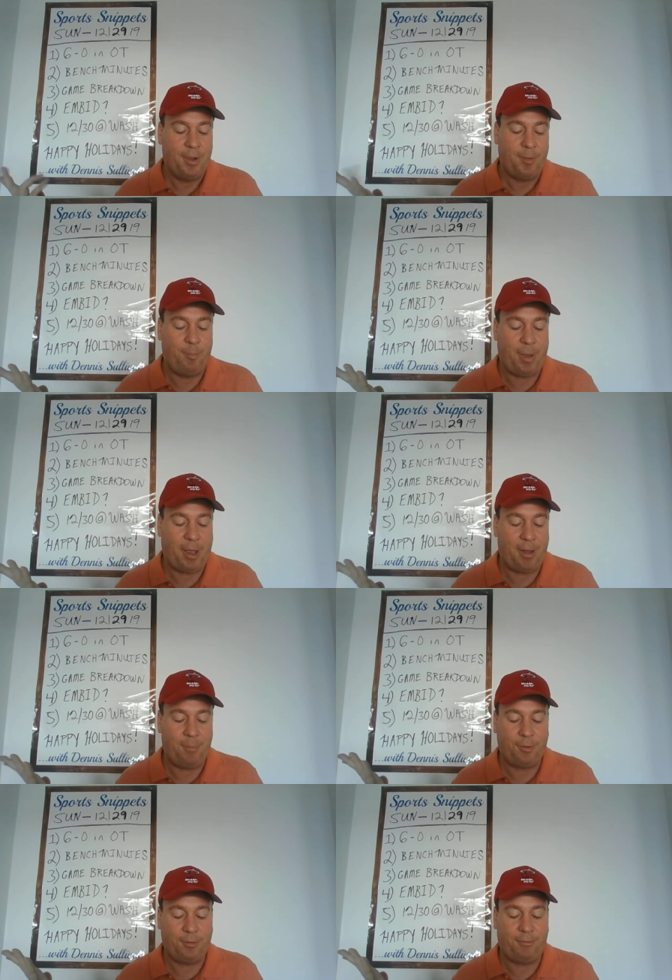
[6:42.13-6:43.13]

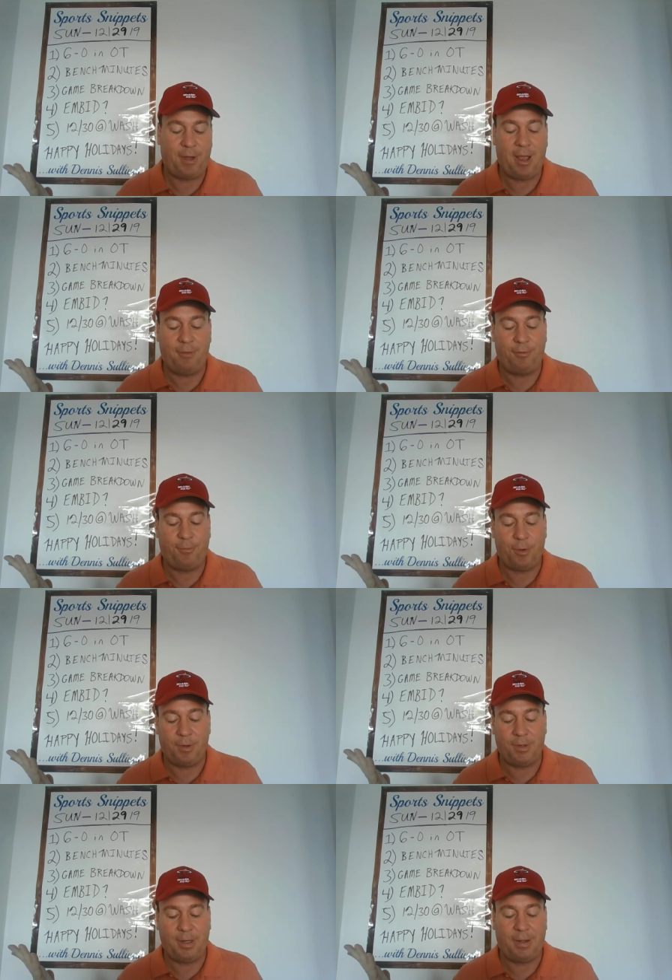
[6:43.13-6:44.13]
Bam was 5 of
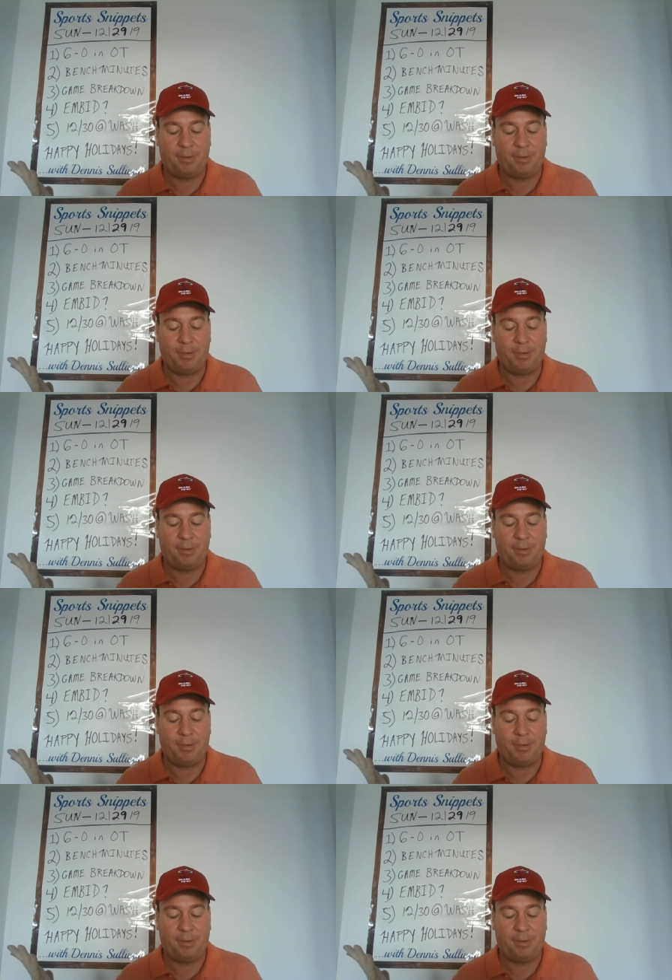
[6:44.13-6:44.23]
14.